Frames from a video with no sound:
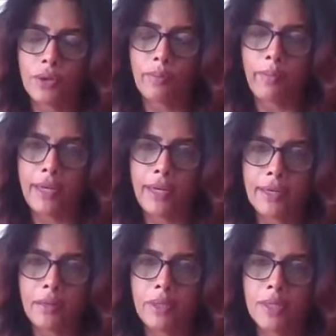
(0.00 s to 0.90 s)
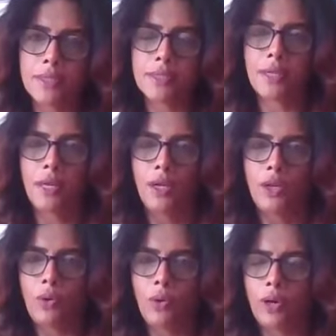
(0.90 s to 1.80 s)
your medical bills,
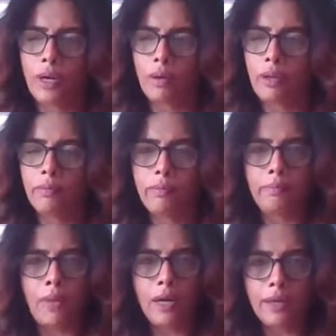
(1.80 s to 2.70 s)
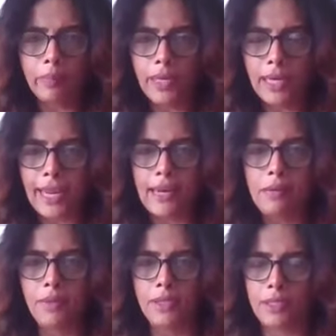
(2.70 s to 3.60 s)
your multiple
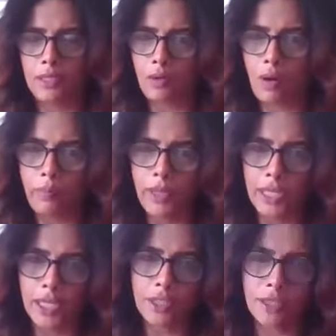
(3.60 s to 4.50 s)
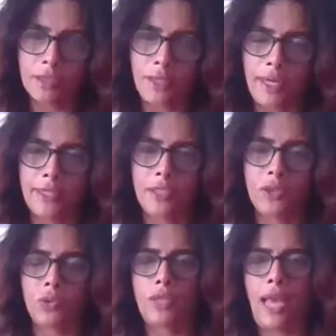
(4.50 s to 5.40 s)
ailments, the complications
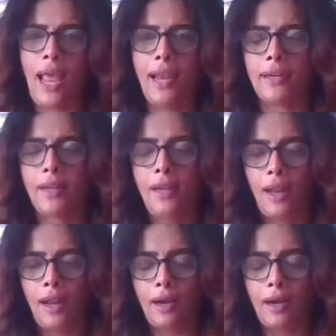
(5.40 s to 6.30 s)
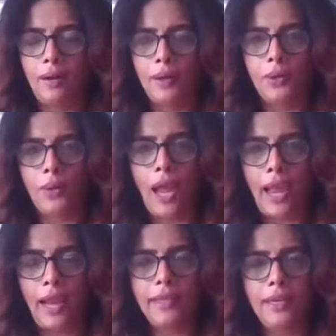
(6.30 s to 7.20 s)
related to that,
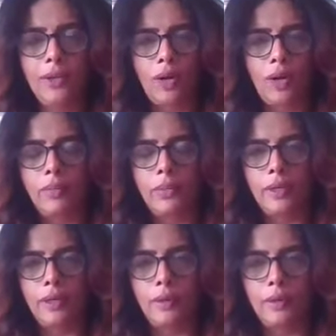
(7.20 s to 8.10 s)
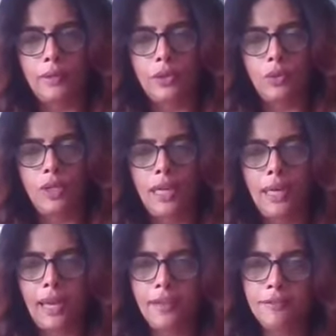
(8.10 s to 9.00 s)
and then you come to
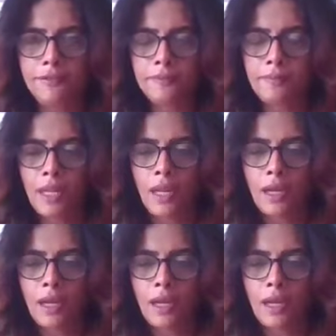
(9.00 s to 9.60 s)
D Life.